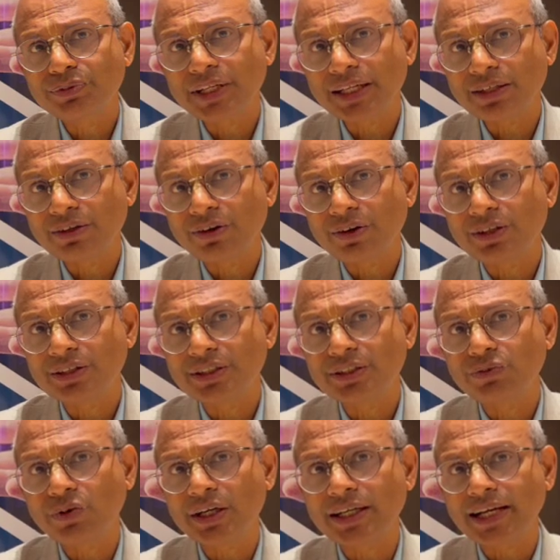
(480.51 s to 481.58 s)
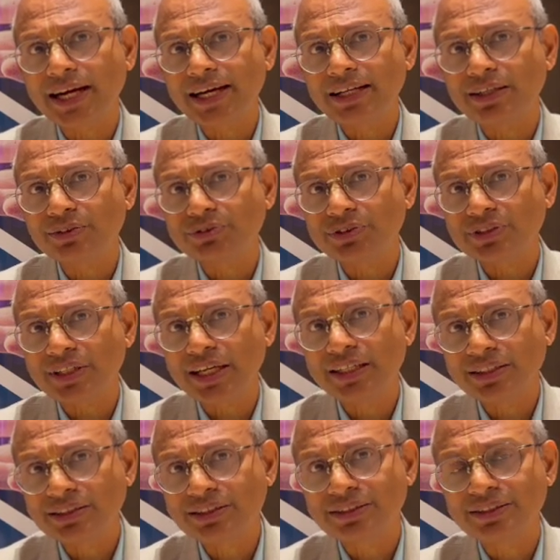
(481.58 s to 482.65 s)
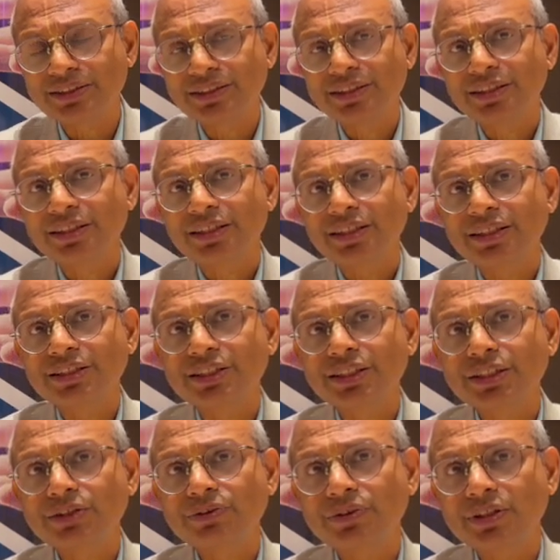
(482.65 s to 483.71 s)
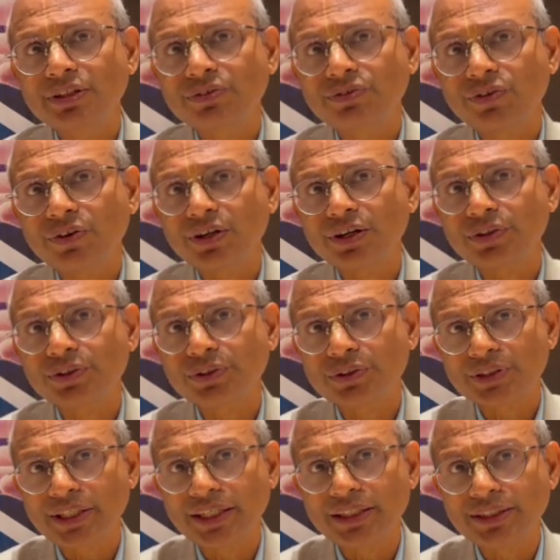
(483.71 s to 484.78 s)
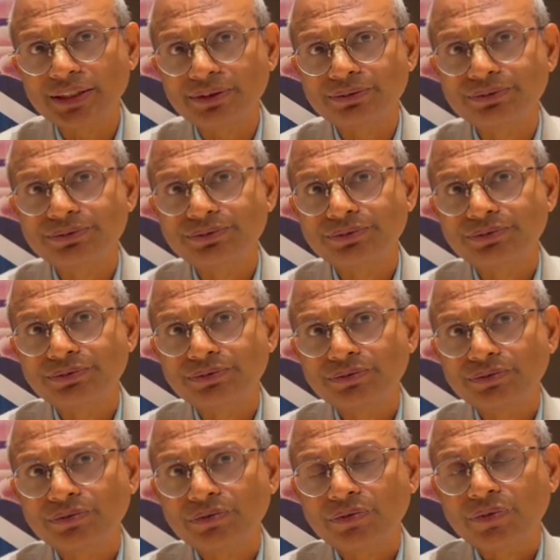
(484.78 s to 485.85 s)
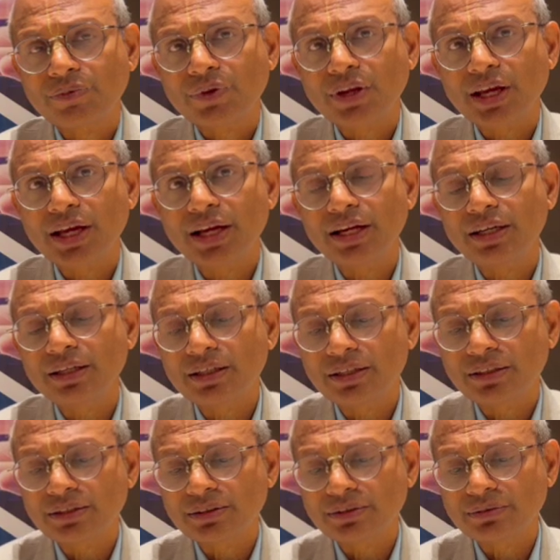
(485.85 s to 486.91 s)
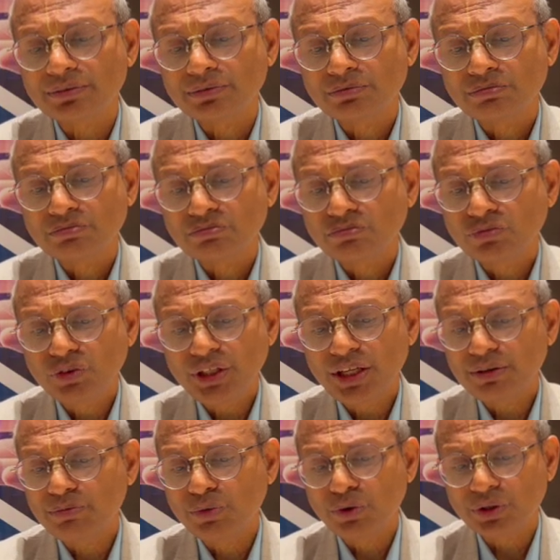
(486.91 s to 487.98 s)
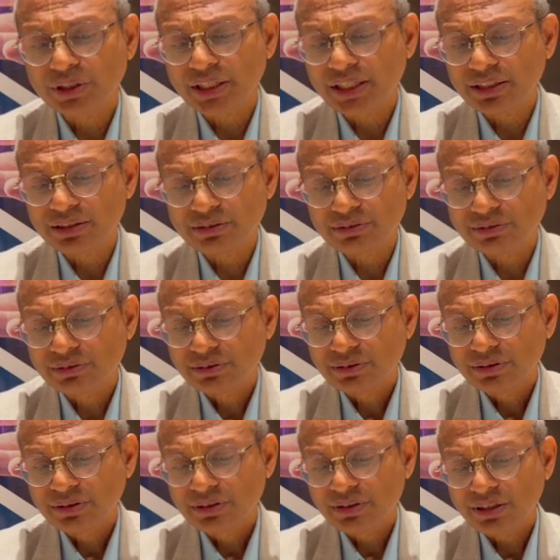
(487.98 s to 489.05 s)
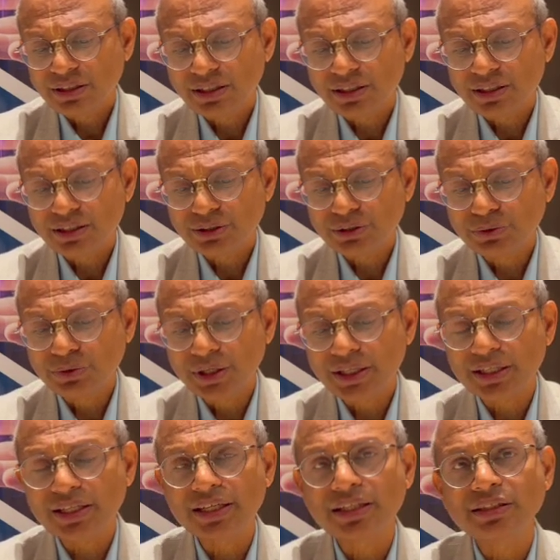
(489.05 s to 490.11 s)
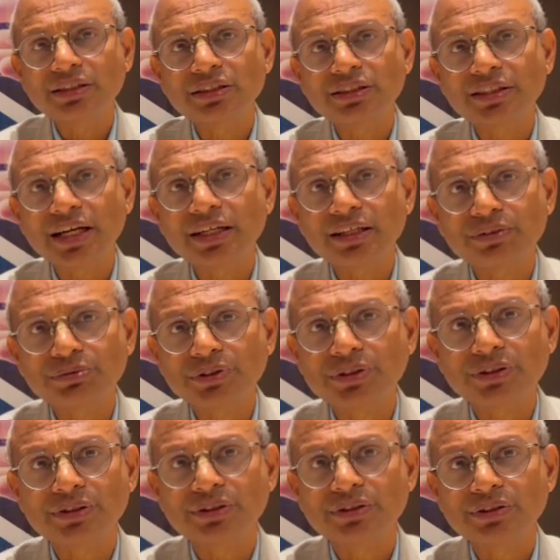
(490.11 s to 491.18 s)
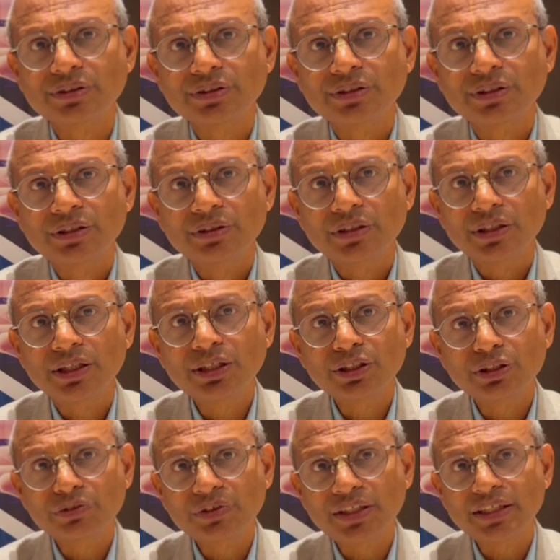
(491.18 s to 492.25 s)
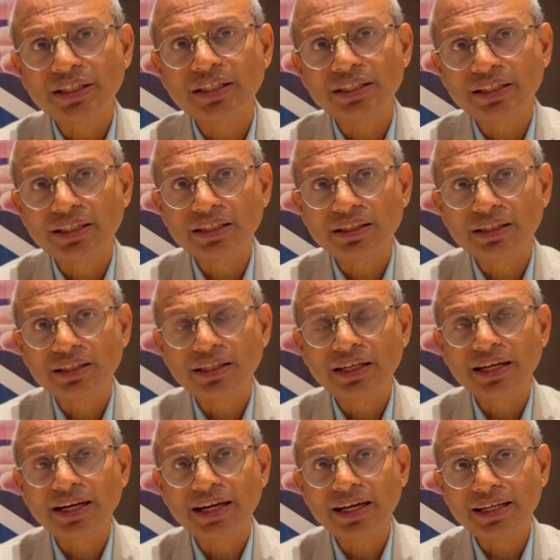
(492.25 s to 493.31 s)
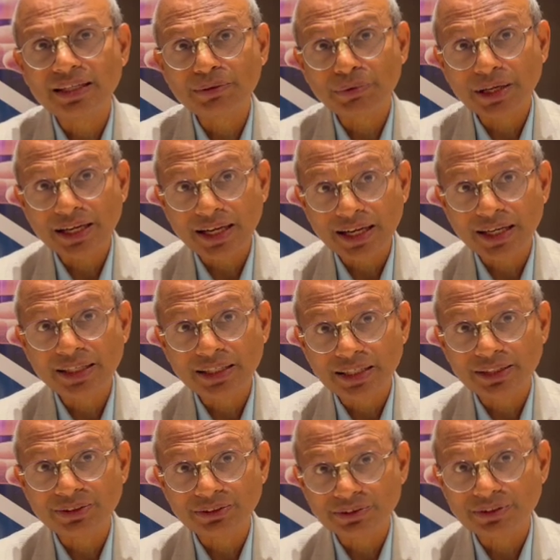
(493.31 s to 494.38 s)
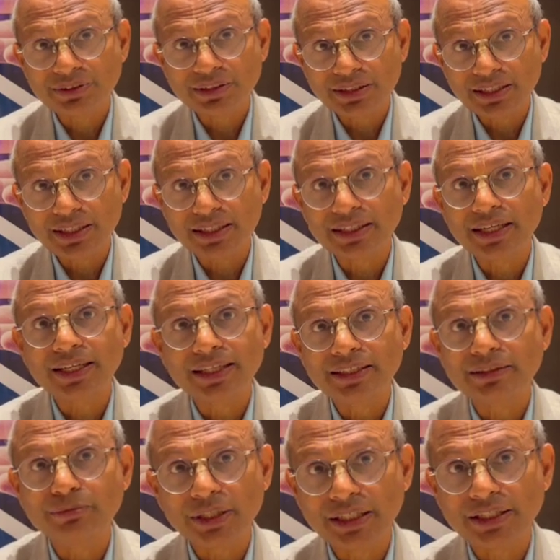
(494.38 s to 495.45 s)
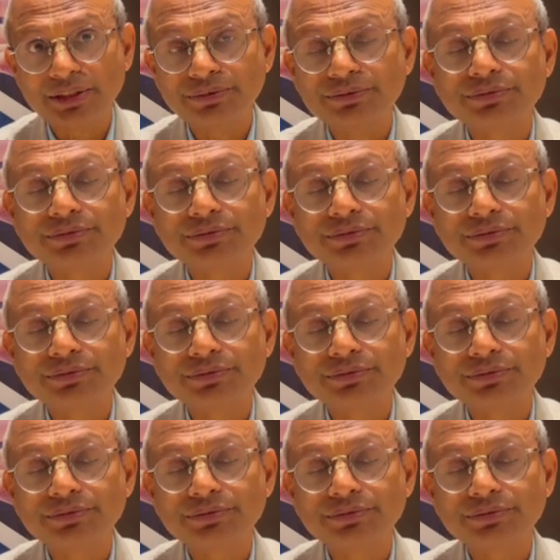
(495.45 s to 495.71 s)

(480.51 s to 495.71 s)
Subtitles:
technology, what kind of science is required for our society. And we have more than 200 startups incubated currently at IIT Mandi.